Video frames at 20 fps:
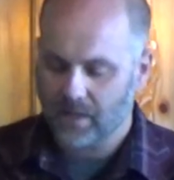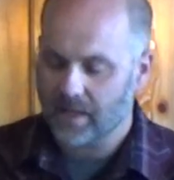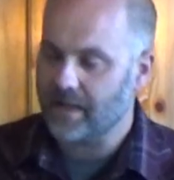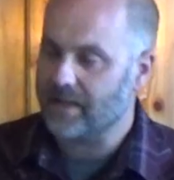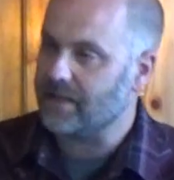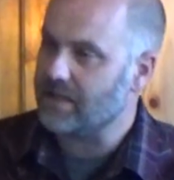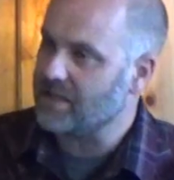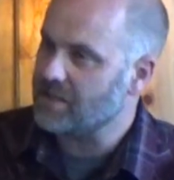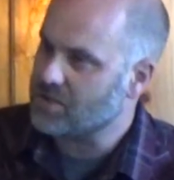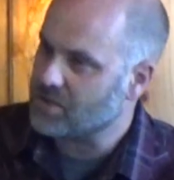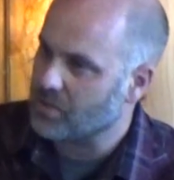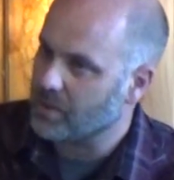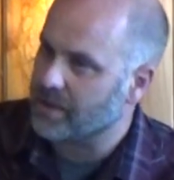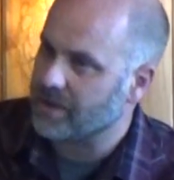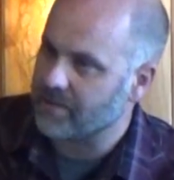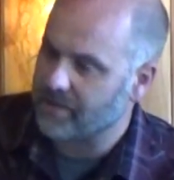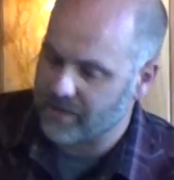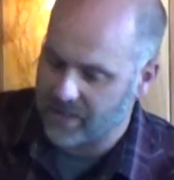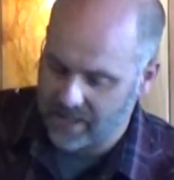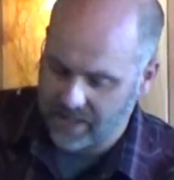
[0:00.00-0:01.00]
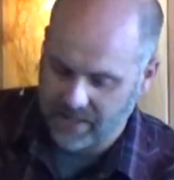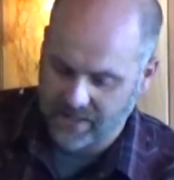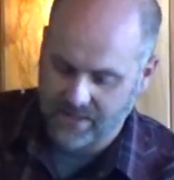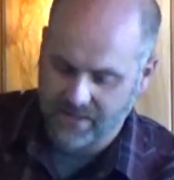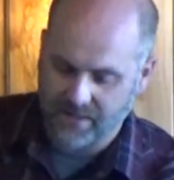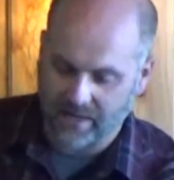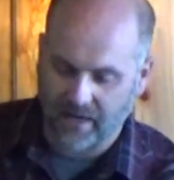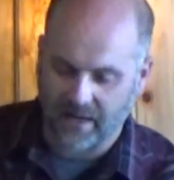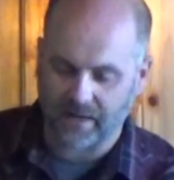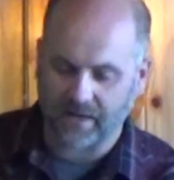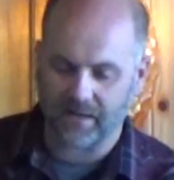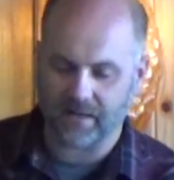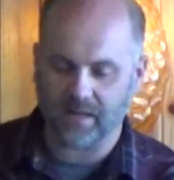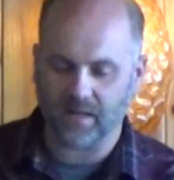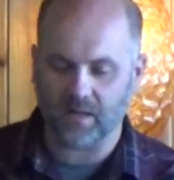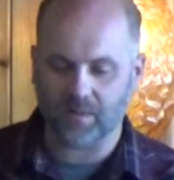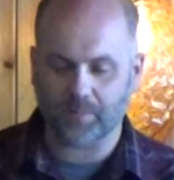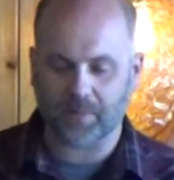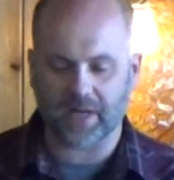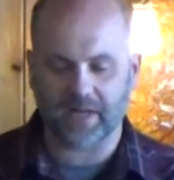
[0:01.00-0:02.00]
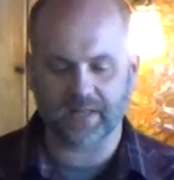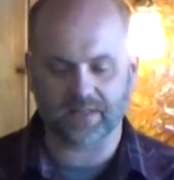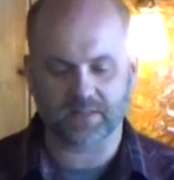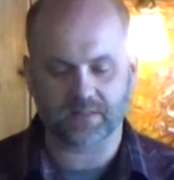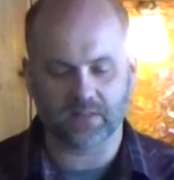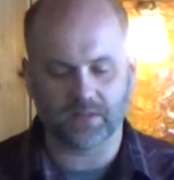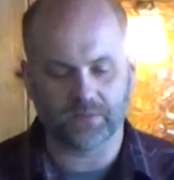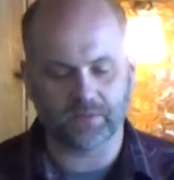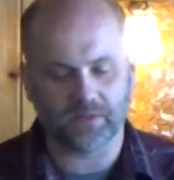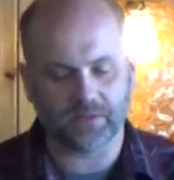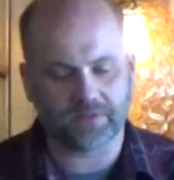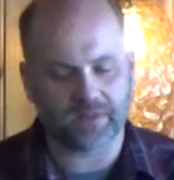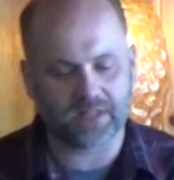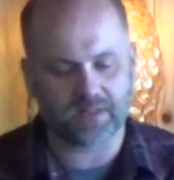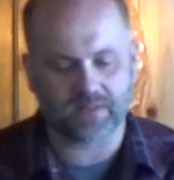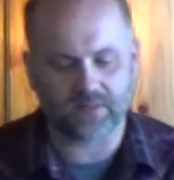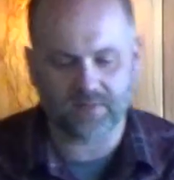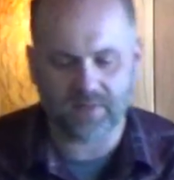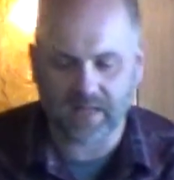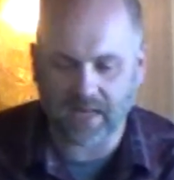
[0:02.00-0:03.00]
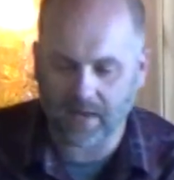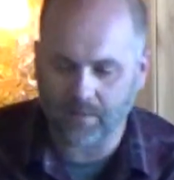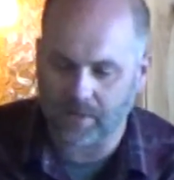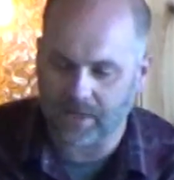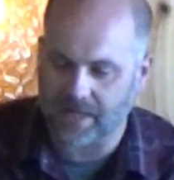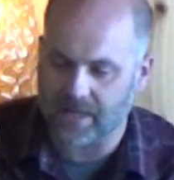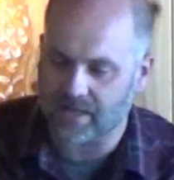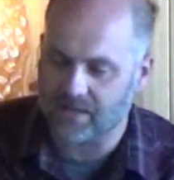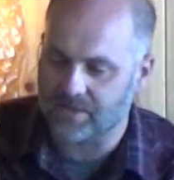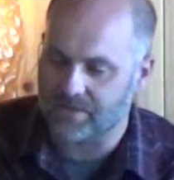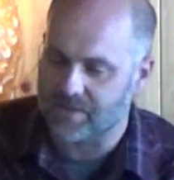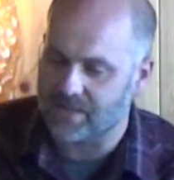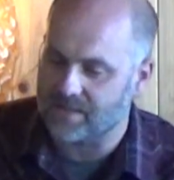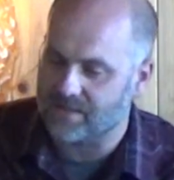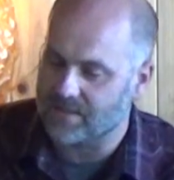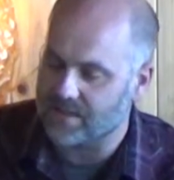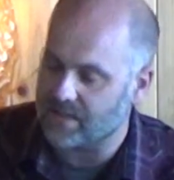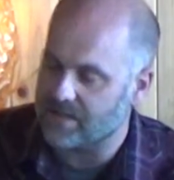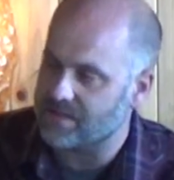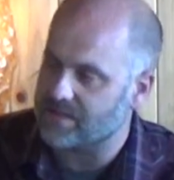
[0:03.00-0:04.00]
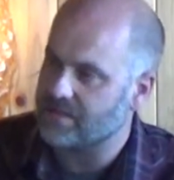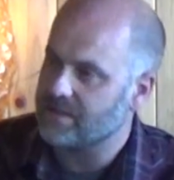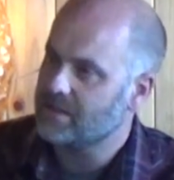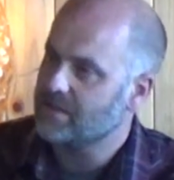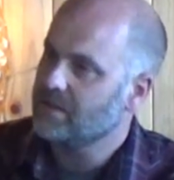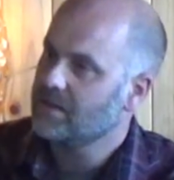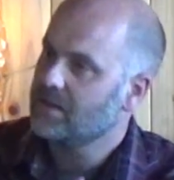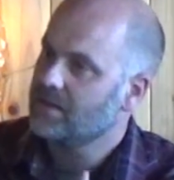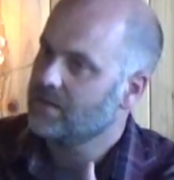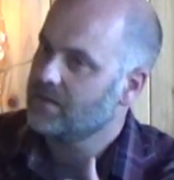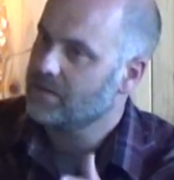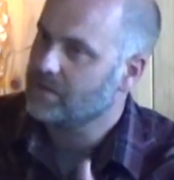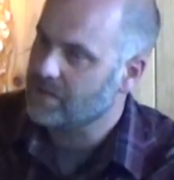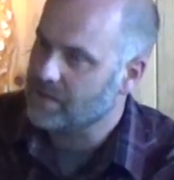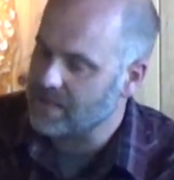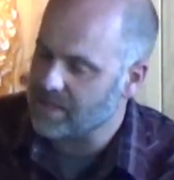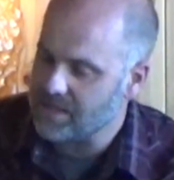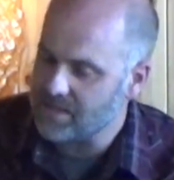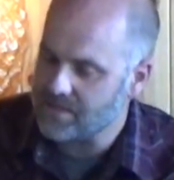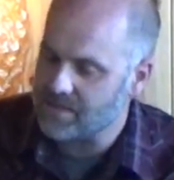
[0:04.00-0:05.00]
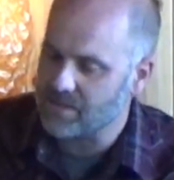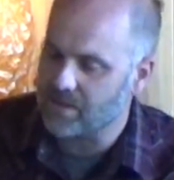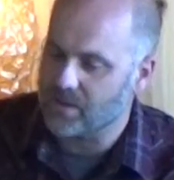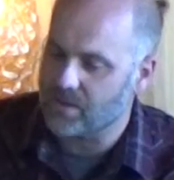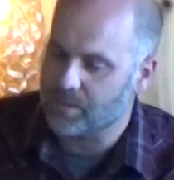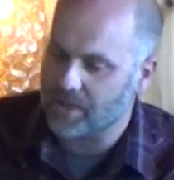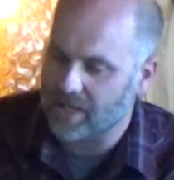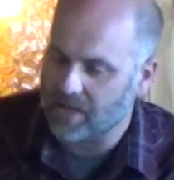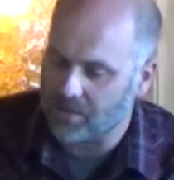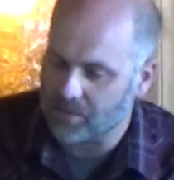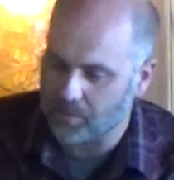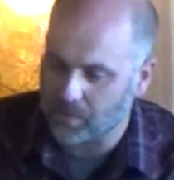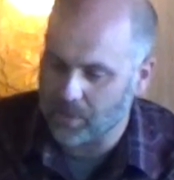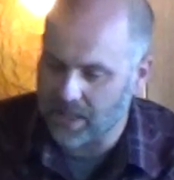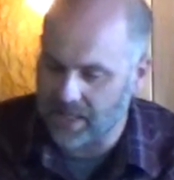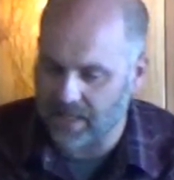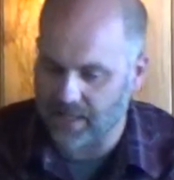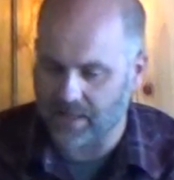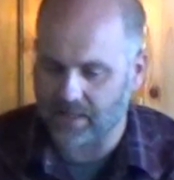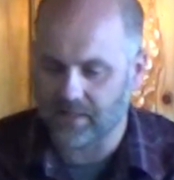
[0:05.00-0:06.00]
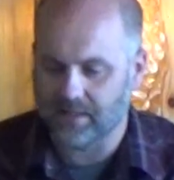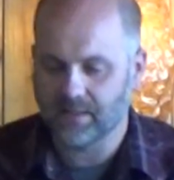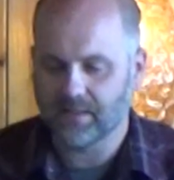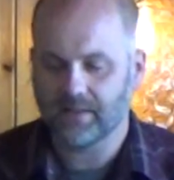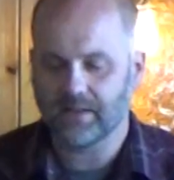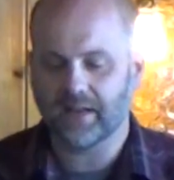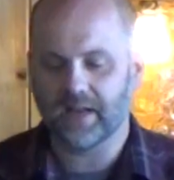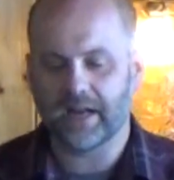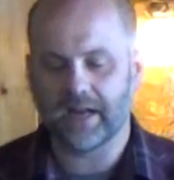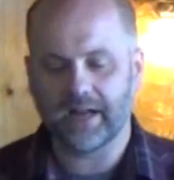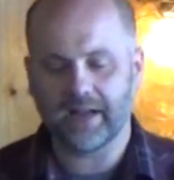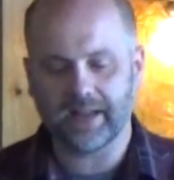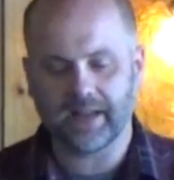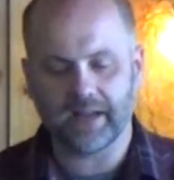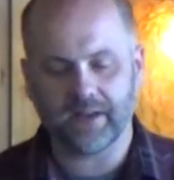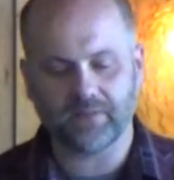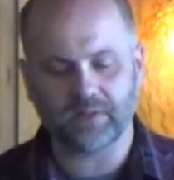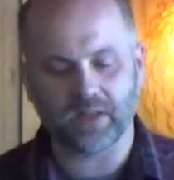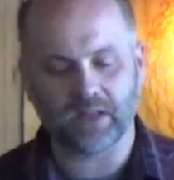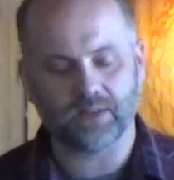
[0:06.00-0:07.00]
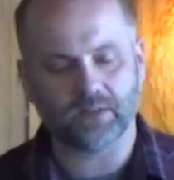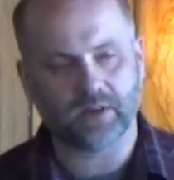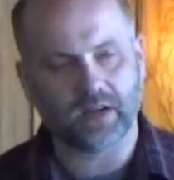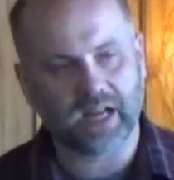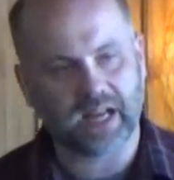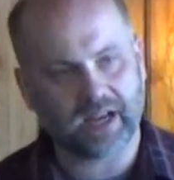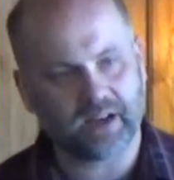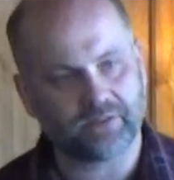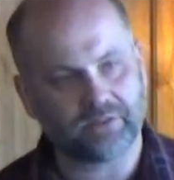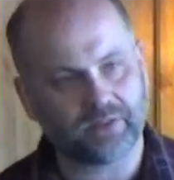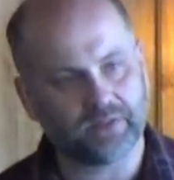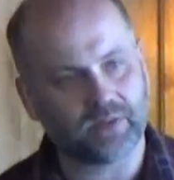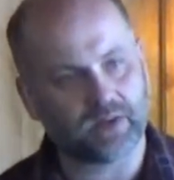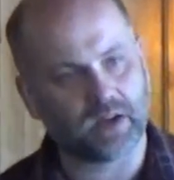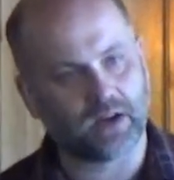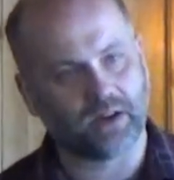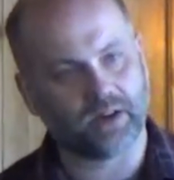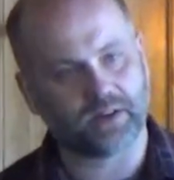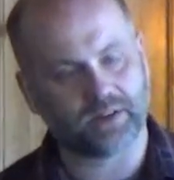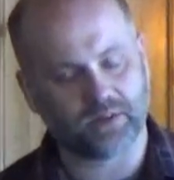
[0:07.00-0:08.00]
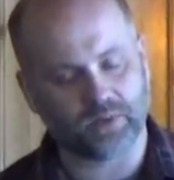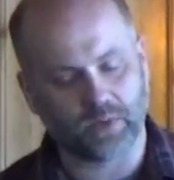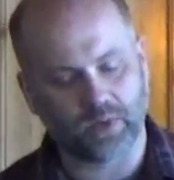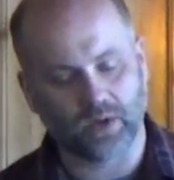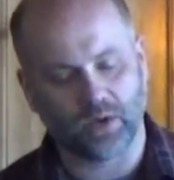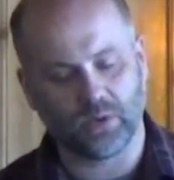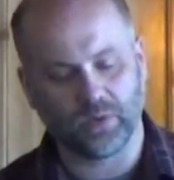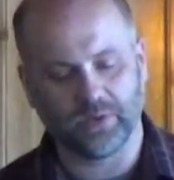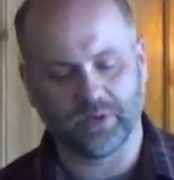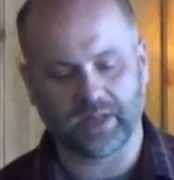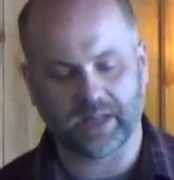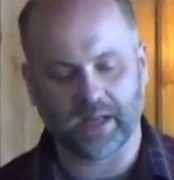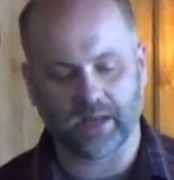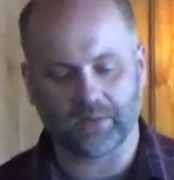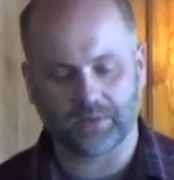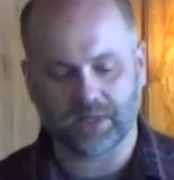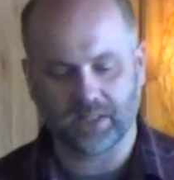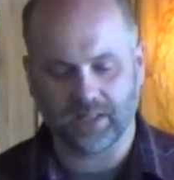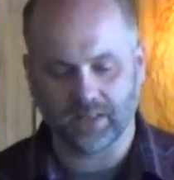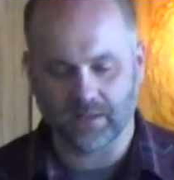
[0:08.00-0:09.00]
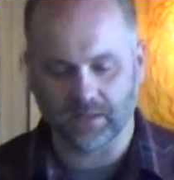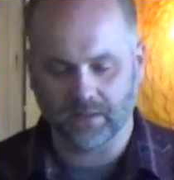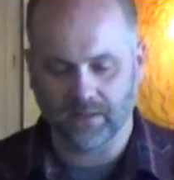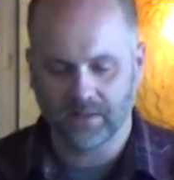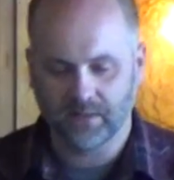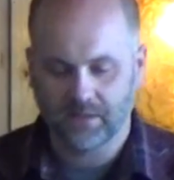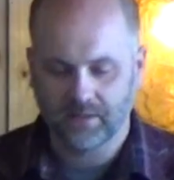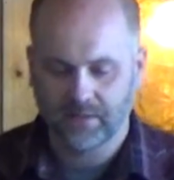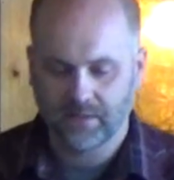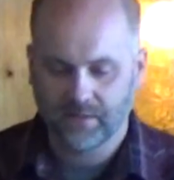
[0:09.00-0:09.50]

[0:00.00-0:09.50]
At each one of these, Hanukkah, Passover, Feast of Tabernacles, he says, "These are about me. I have the other half of the heart you are holding out here.